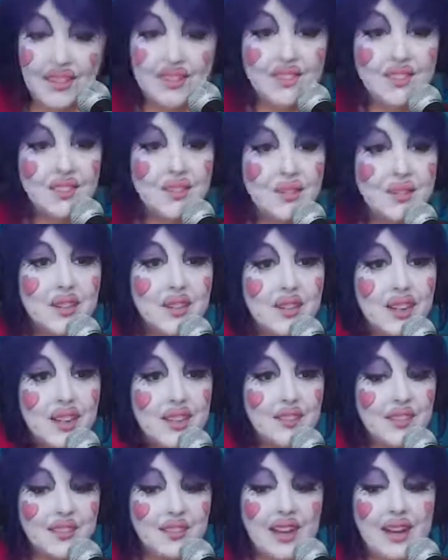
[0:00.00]
So a
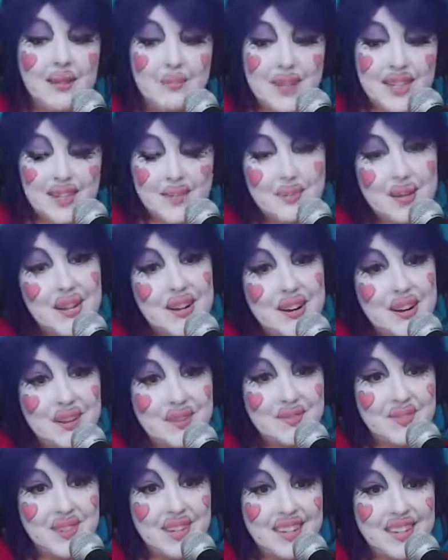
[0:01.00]
lot of you, I miss my
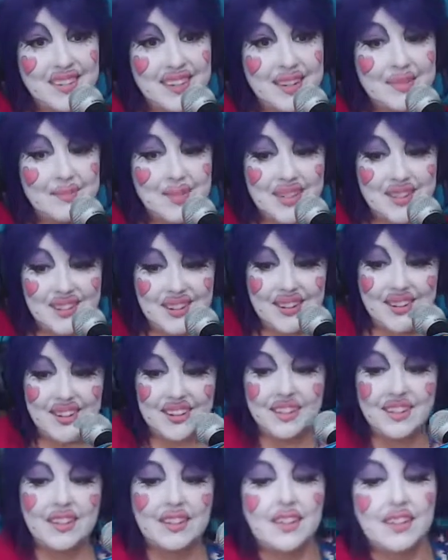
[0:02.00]
con friends. I miss
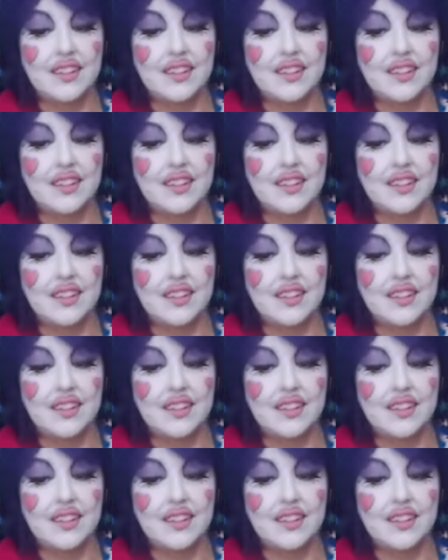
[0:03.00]
y'all.